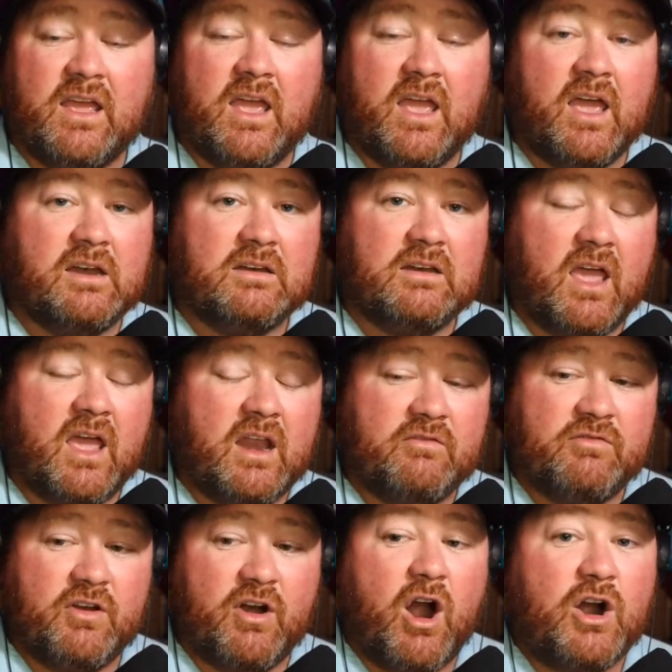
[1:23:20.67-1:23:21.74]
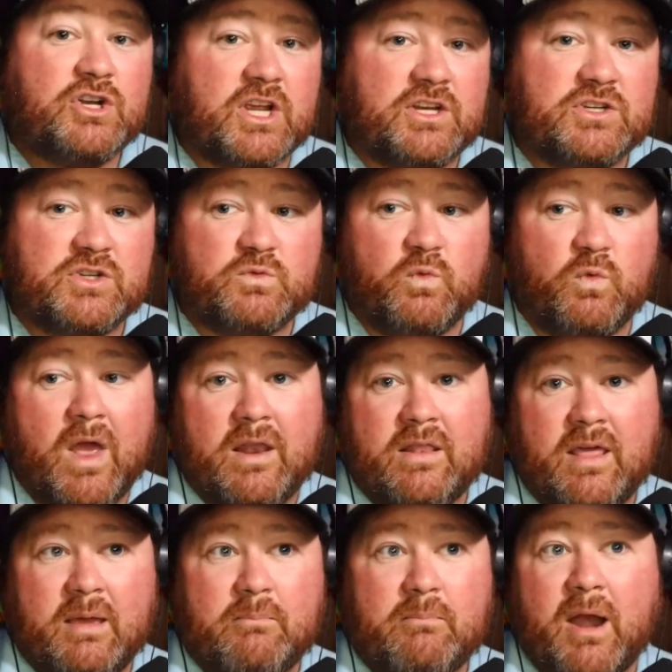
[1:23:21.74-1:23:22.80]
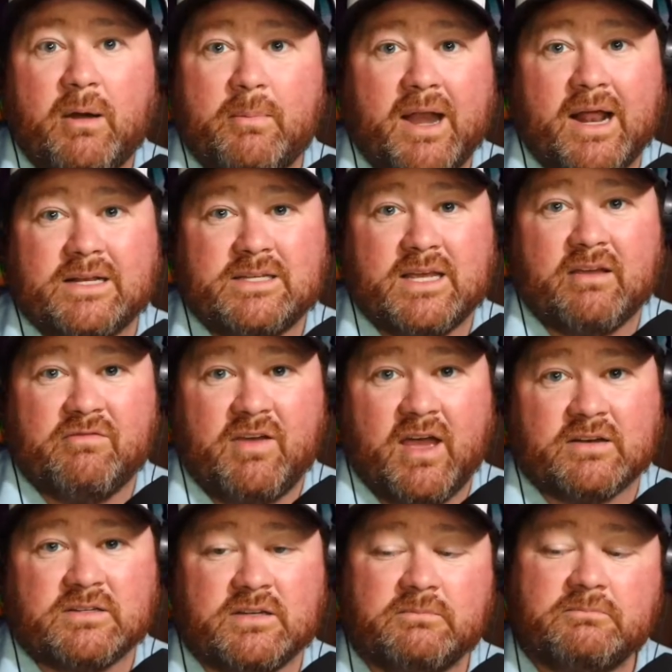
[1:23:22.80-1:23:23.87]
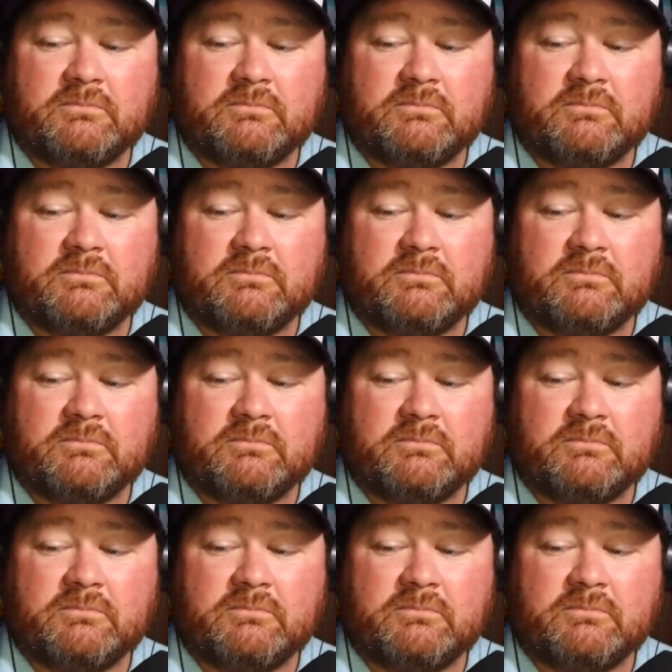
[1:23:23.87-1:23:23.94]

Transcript: and if there are changes, when they may or may not take effect.